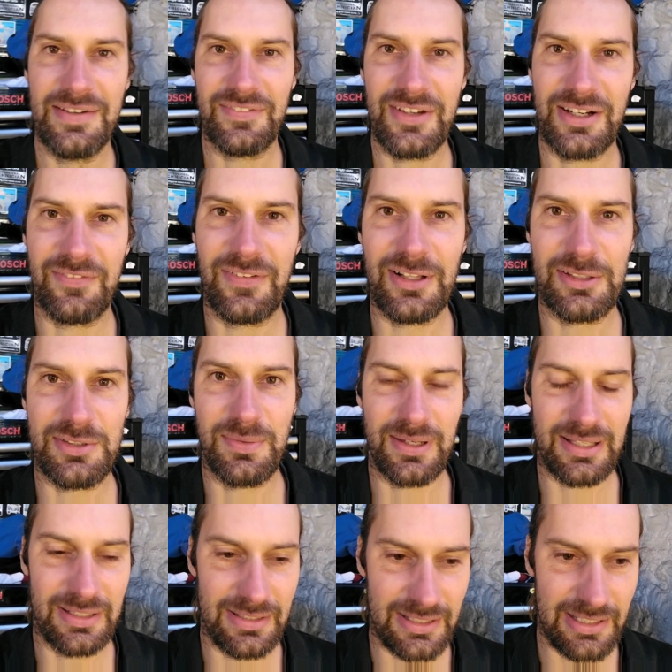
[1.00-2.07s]
Got a
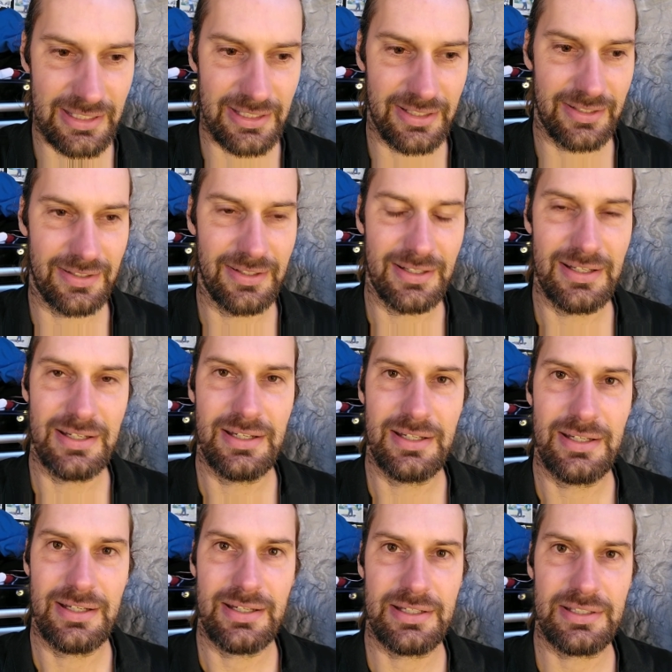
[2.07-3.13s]
Volkswagen here.
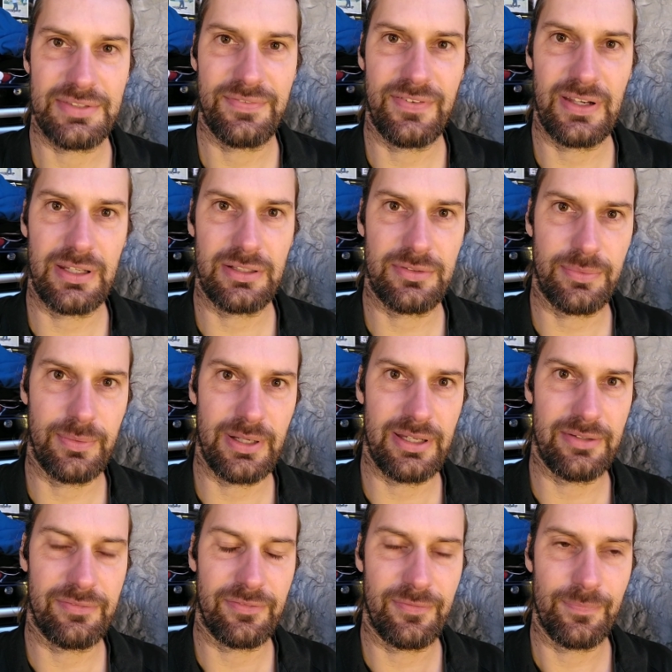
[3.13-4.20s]
It's fitted
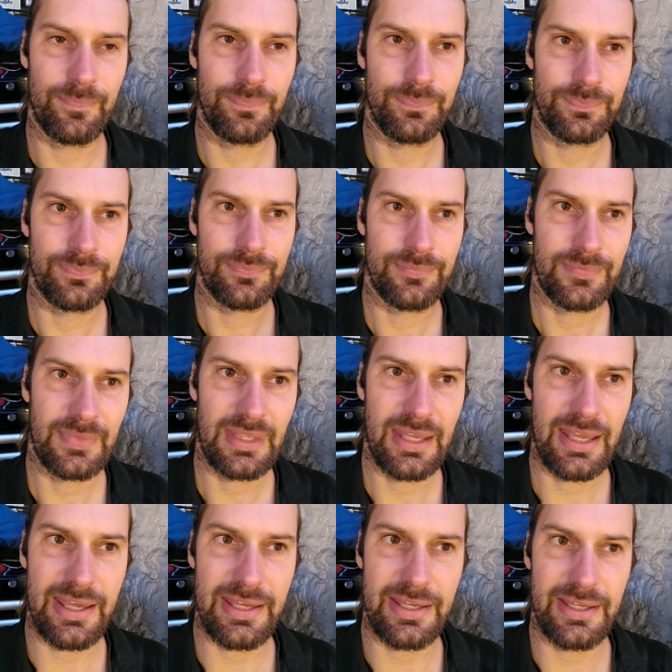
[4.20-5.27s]
with
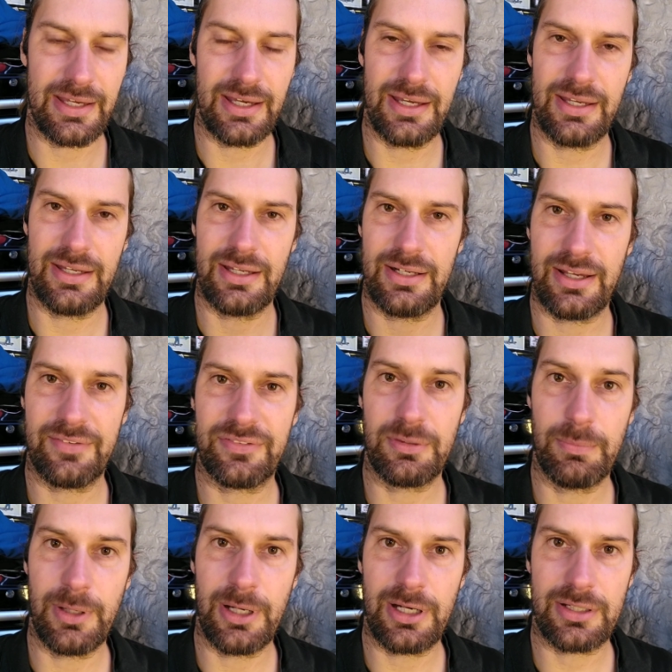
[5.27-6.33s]
an
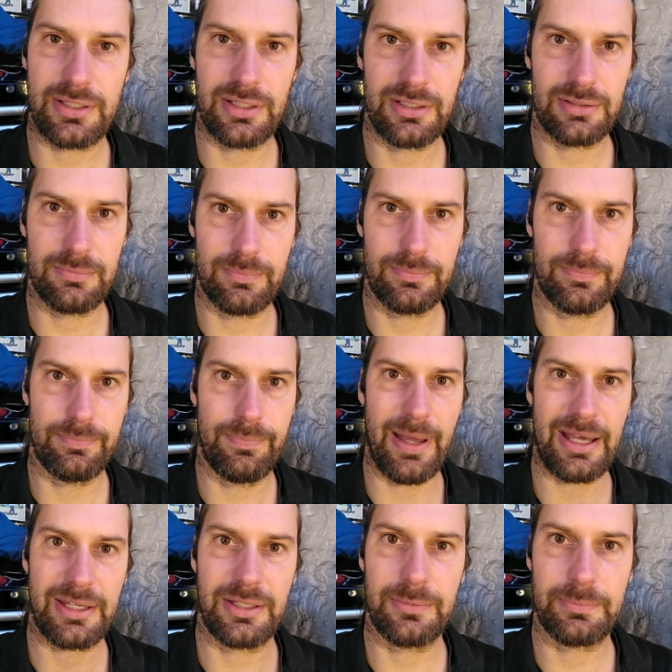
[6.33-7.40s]
aftermarket
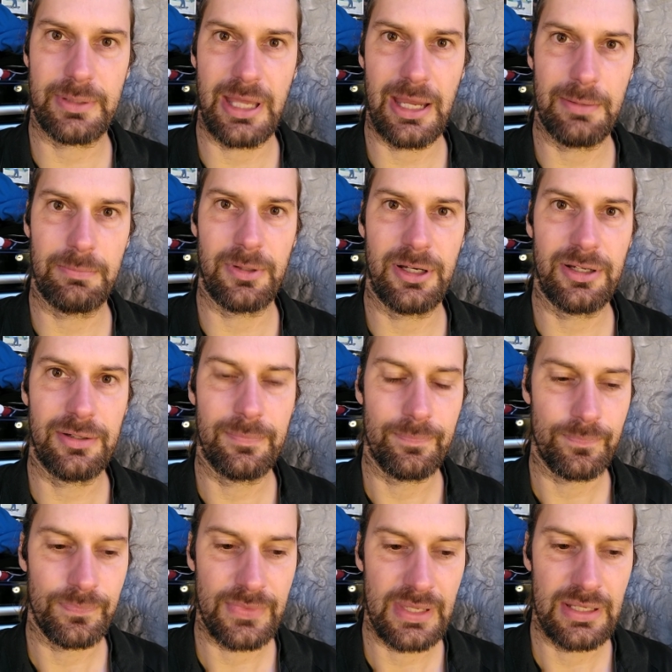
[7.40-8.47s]
backup camera
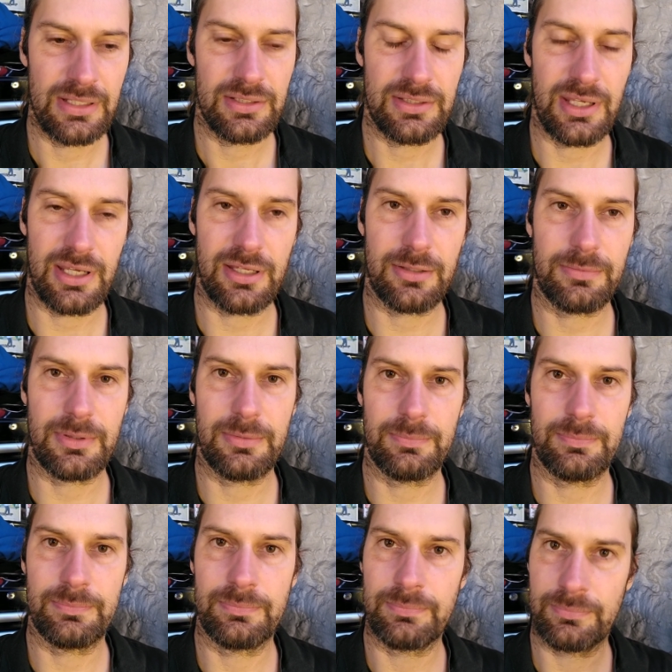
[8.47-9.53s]
to help
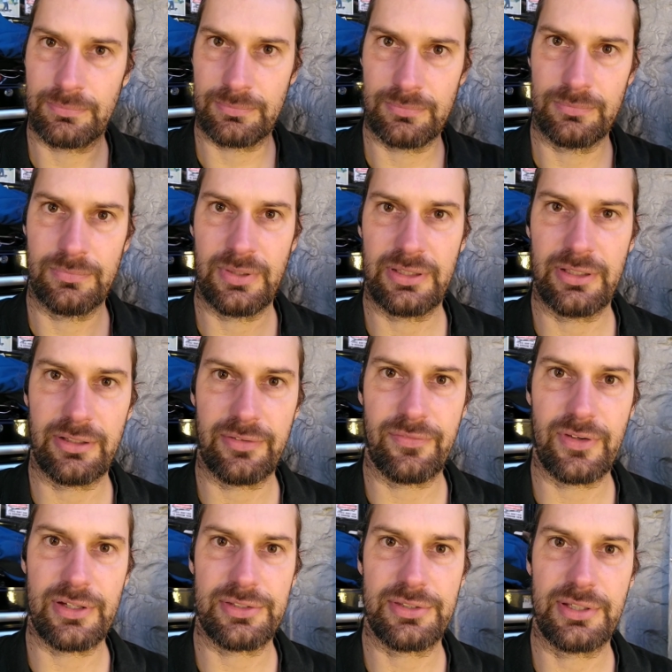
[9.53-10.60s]
them when they're
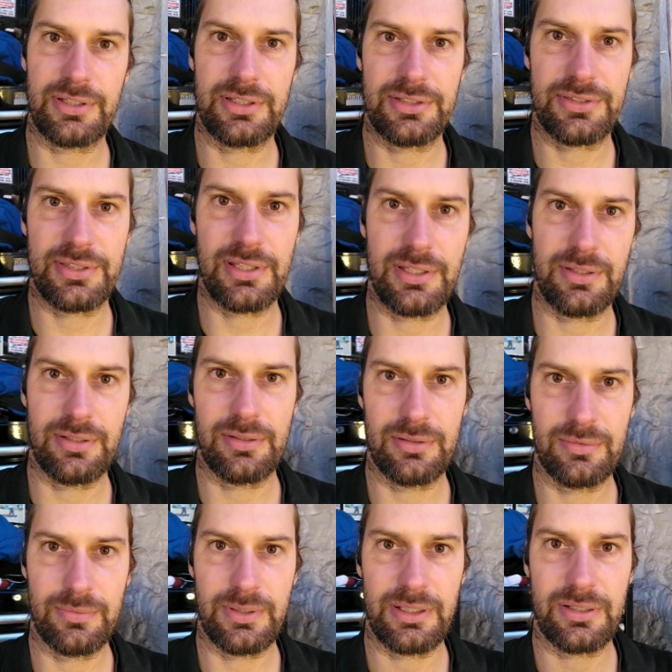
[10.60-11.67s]
reversing. You see
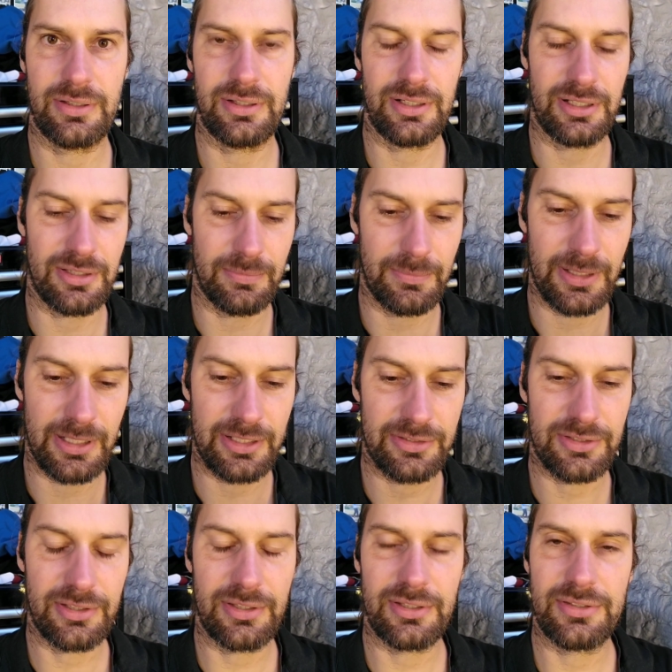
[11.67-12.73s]
where you're going on the
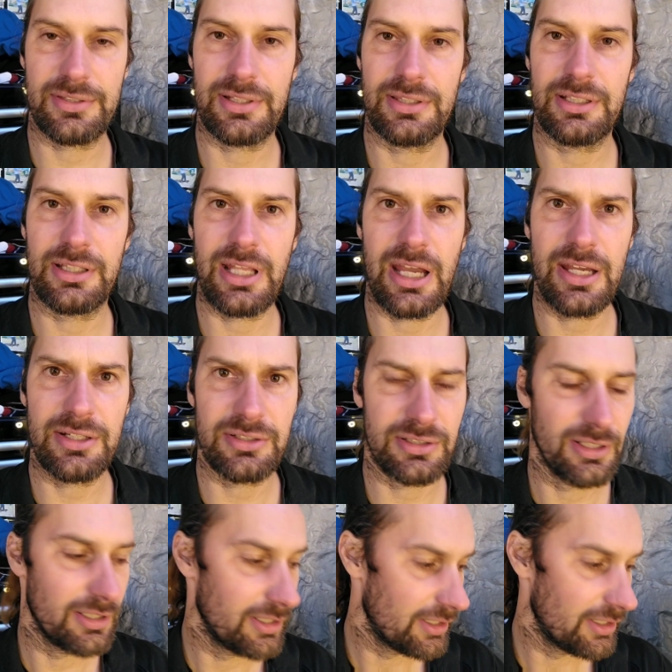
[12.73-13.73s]
monitor that's on the dash.